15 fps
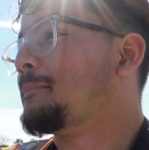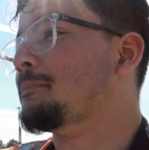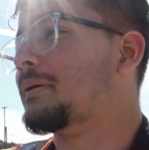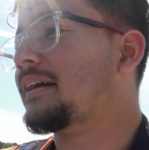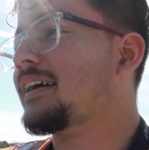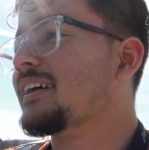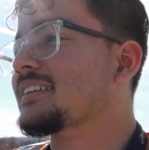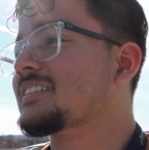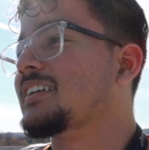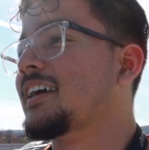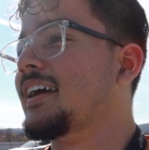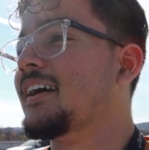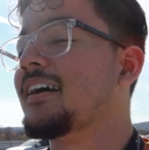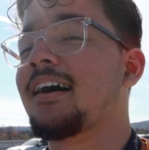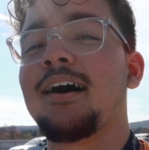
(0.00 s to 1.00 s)
But
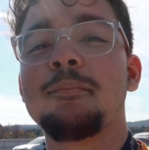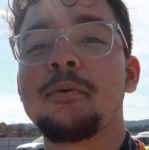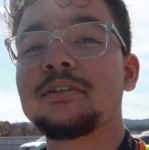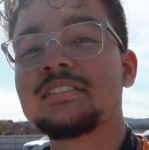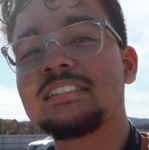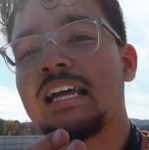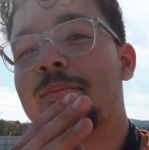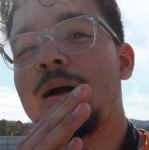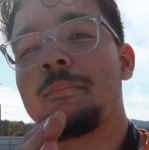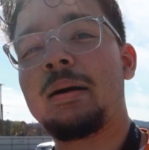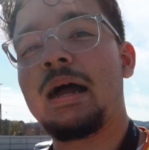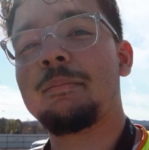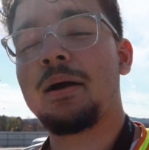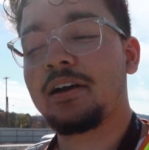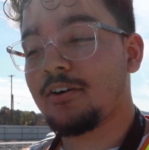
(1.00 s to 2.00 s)
most of the time I
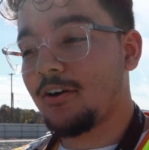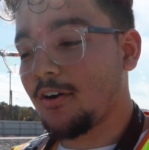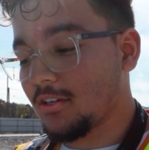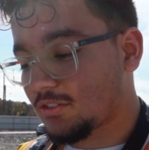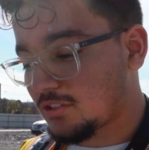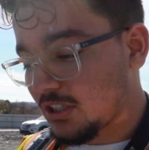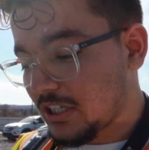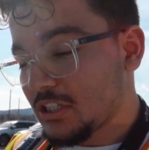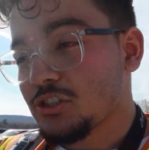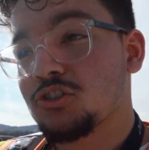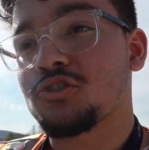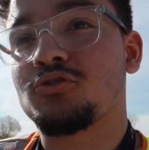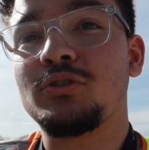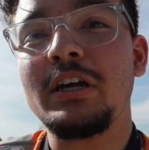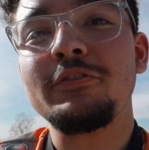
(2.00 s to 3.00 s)
buy my cars
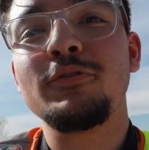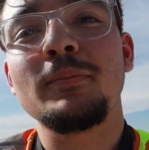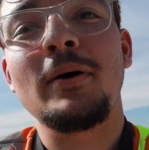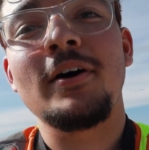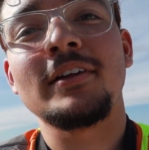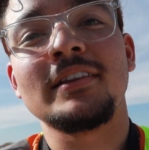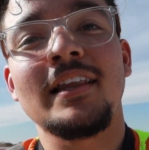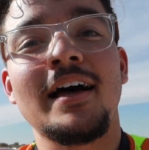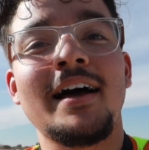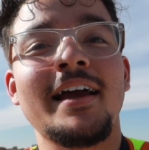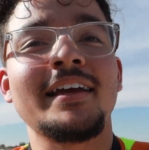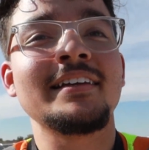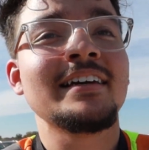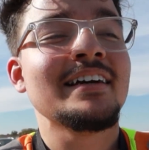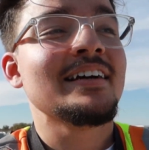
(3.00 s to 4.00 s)
straight from
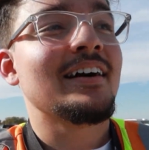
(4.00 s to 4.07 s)
online.